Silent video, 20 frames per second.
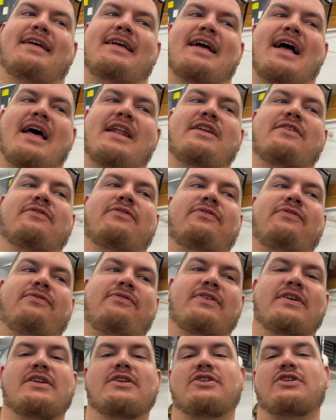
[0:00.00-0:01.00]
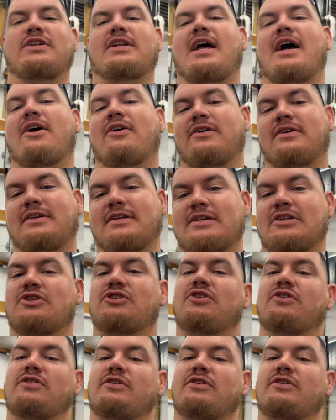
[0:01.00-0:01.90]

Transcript: I didn't finish it out and show you.